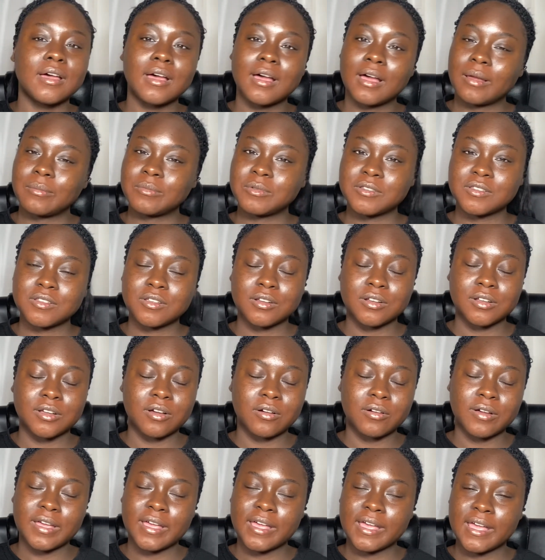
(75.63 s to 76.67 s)
I'm just gonna go
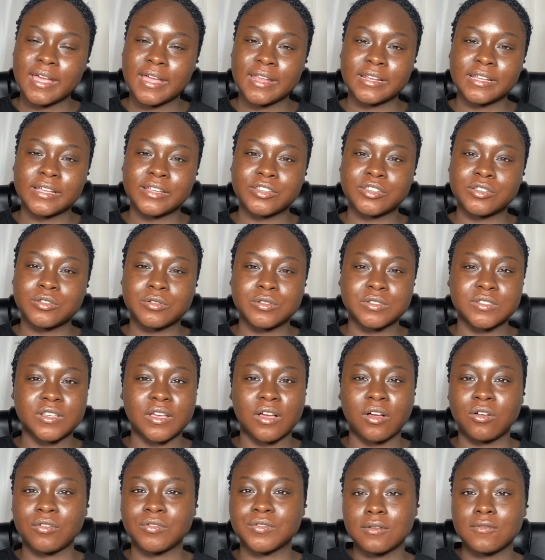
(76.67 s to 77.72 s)
ahead and use
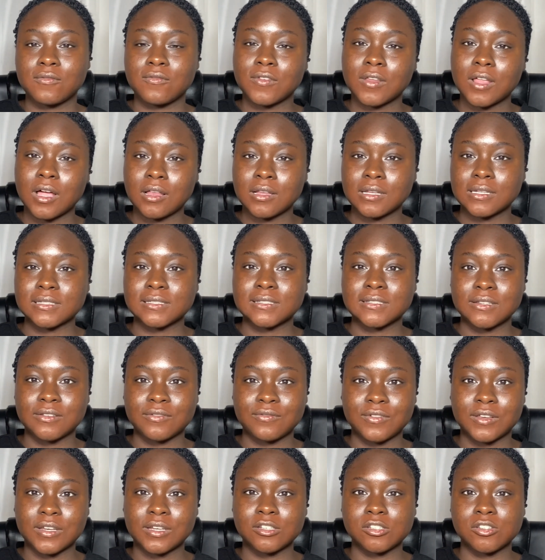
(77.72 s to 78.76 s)
e.l.f.'s Flawless
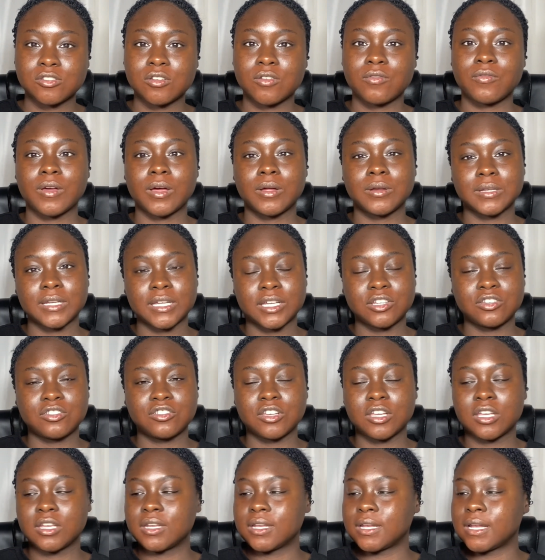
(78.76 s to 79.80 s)
Finish
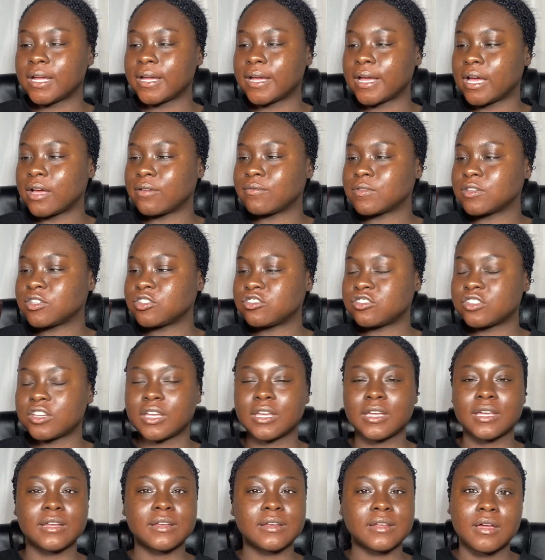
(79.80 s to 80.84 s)
Foundation, and I have the
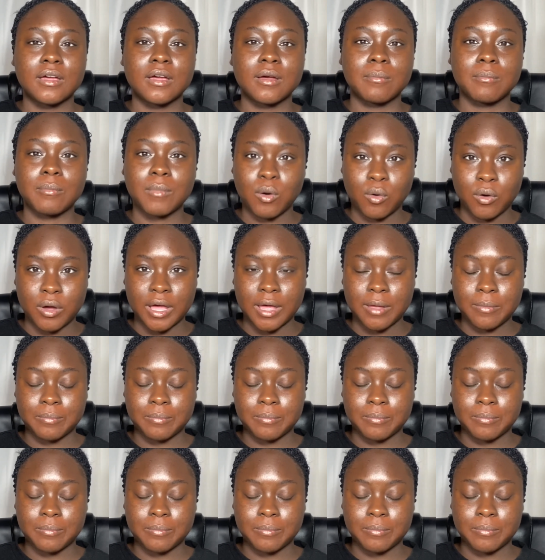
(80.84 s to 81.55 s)
shade Mocha.